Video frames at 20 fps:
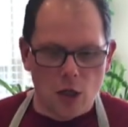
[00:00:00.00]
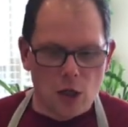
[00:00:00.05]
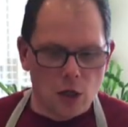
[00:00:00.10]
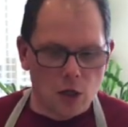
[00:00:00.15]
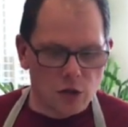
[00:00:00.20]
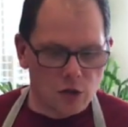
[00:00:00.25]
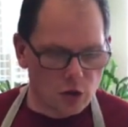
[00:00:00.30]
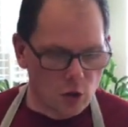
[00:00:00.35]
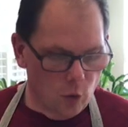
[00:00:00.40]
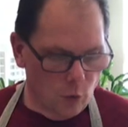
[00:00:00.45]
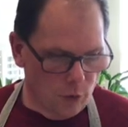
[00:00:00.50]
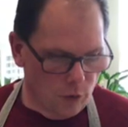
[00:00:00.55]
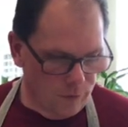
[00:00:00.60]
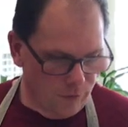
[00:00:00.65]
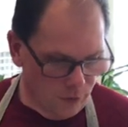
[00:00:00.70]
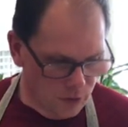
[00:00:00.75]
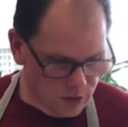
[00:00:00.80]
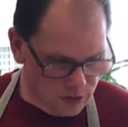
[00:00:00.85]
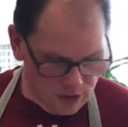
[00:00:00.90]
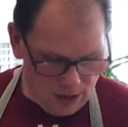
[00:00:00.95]
So the
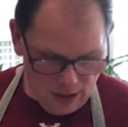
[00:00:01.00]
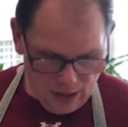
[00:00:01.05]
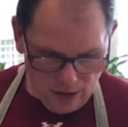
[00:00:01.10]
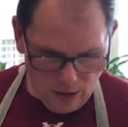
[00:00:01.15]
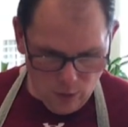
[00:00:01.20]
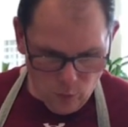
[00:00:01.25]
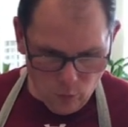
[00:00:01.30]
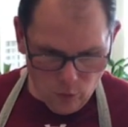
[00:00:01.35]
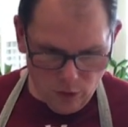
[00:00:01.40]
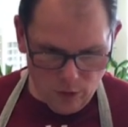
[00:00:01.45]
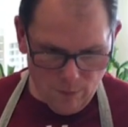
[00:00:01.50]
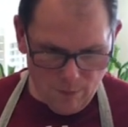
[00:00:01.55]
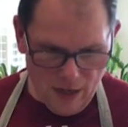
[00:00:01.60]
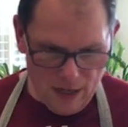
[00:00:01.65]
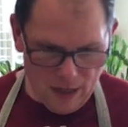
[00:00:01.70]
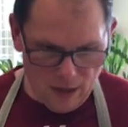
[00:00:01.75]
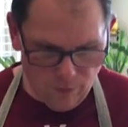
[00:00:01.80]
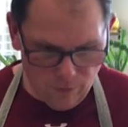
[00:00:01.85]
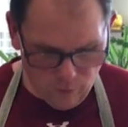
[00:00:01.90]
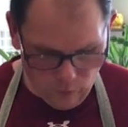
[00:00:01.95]
first thing we're going to
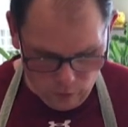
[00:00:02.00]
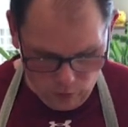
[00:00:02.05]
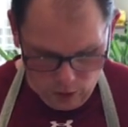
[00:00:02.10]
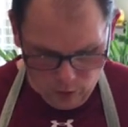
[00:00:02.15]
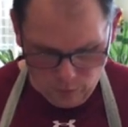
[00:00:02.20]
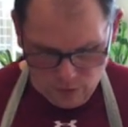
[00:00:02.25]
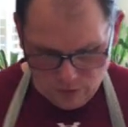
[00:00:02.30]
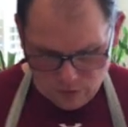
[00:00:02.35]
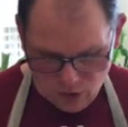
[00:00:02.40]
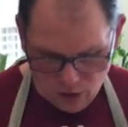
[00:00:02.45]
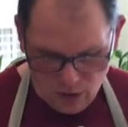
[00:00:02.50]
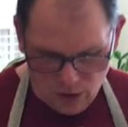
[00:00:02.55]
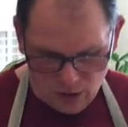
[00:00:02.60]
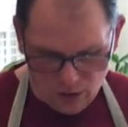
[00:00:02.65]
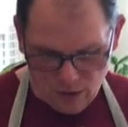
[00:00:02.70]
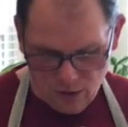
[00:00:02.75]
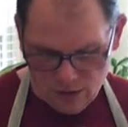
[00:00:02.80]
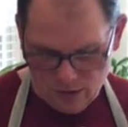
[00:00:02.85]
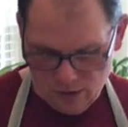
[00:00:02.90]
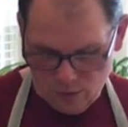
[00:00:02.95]
make for our West Virginia hot
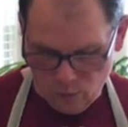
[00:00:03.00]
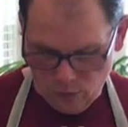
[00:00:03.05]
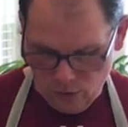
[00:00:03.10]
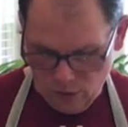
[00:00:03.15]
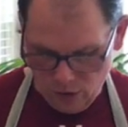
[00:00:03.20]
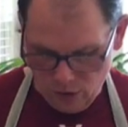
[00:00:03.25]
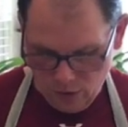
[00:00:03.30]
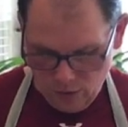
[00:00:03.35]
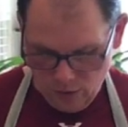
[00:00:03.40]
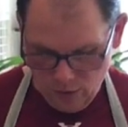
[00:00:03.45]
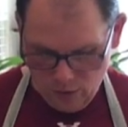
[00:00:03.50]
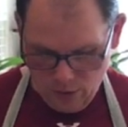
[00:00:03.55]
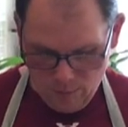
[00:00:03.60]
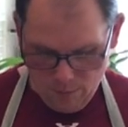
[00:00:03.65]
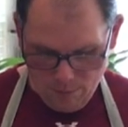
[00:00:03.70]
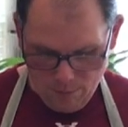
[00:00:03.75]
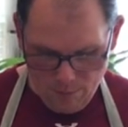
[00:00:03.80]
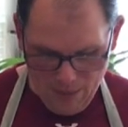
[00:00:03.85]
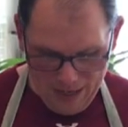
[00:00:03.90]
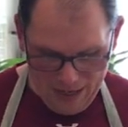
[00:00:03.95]
dogs is we're going to
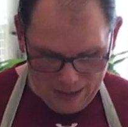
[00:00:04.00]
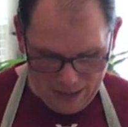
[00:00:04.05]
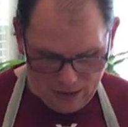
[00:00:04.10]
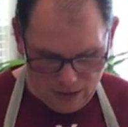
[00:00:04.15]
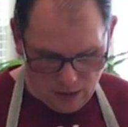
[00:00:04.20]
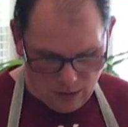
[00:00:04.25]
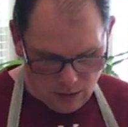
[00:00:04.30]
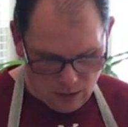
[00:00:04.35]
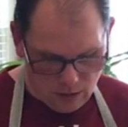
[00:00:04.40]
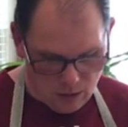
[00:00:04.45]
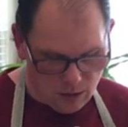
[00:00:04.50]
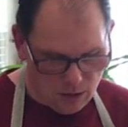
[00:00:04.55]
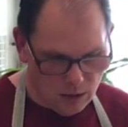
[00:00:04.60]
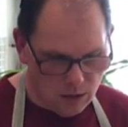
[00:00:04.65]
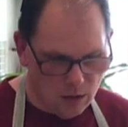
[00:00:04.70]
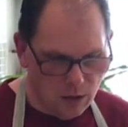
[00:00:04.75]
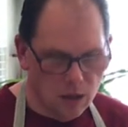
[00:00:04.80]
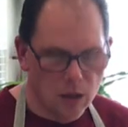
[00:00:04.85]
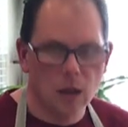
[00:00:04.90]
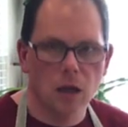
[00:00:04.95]
make
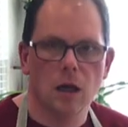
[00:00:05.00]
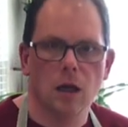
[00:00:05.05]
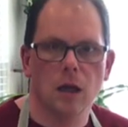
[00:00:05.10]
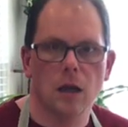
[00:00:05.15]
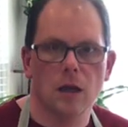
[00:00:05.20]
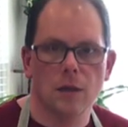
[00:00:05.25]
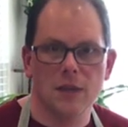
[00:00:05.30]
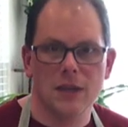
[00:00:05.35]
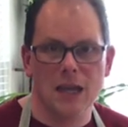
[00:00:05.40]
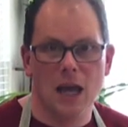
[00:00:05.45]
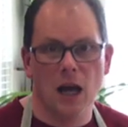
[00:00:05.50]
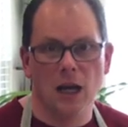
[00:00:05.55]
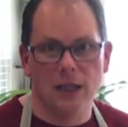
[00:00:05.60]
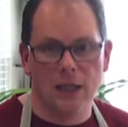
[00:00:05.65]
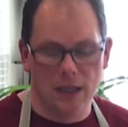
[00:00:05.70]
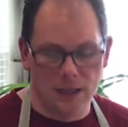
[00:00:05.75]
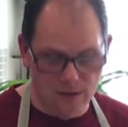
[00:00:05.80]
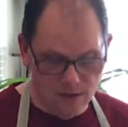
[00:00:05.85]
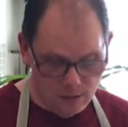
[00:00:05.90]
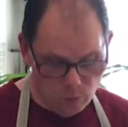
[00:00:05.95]
the
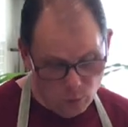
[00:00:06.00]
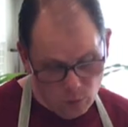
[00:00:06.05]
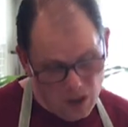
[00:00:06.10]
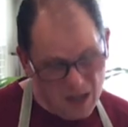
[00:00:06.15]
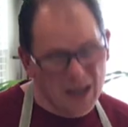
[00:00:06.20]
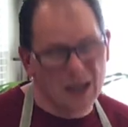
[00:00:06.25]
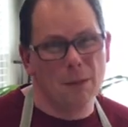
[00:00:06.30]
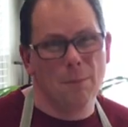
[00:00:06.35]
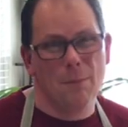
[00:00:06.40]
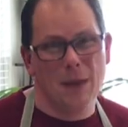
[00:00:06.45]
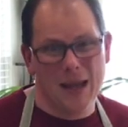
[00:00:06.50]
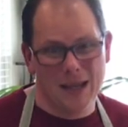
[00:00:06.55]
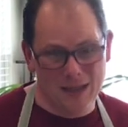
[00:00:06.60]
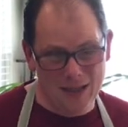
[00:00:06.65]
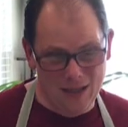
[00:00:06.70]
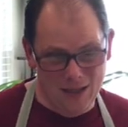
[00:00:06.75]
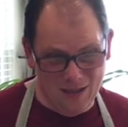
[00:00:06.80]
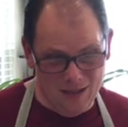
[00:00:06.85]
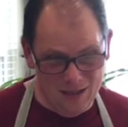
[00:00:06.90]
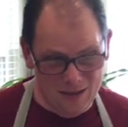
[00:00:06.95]
onions. We're not going to make
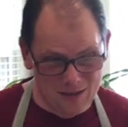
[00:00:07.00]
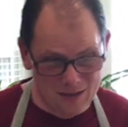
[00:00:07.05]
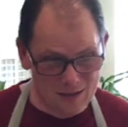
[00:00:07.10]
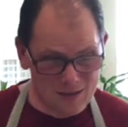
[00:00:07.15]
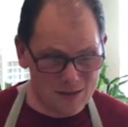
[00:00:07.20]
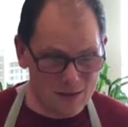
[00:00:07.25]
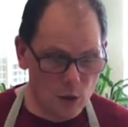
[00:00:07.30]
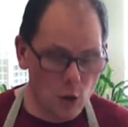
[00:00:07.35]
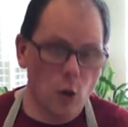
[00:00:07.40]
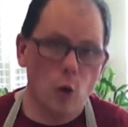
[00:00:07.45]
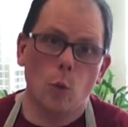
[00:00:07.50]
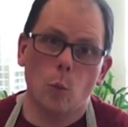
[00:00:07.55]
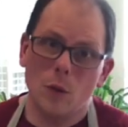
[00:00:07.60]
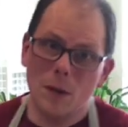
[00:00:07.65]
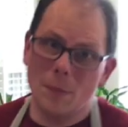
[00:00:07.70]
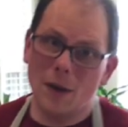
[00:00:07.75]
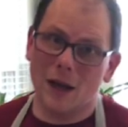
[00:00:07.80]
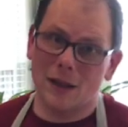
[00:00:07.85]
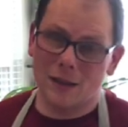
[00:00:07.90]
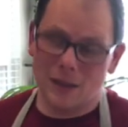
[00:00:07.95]
the onions. We
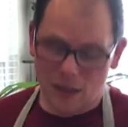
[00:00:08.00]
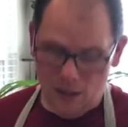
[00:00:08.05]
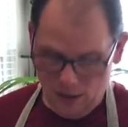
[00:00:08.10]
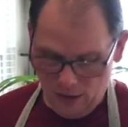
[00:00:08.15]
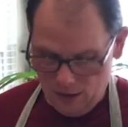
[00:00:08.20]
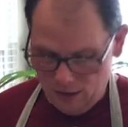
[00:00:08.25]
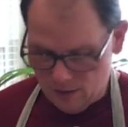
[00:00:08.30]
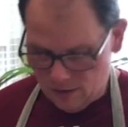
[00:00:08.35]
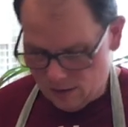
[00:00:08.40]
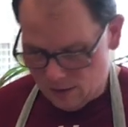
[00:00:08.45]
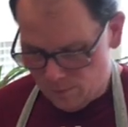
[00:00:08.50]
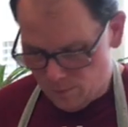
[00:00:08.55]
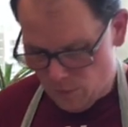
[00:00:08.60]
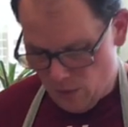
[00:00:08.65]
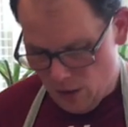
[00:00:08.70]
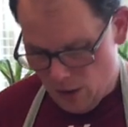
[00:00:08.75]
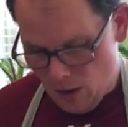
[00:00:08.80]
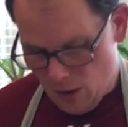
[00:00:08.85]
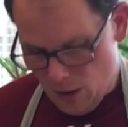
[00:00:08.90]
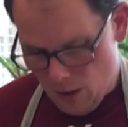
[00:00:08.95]
bought the onions,
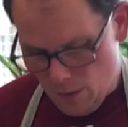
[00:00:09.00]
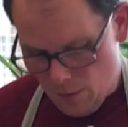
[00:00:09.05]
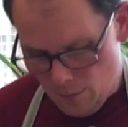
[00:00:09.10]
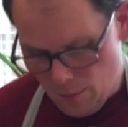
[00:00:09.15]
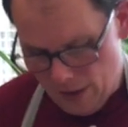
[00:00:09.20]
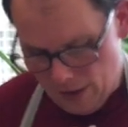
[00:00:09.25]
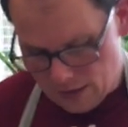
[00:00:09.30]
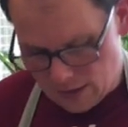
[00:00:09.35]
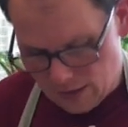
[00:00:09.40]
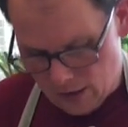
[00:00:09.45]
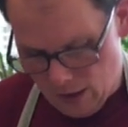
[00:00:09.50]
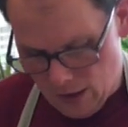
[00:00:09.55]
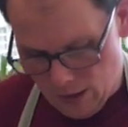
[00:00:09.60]
but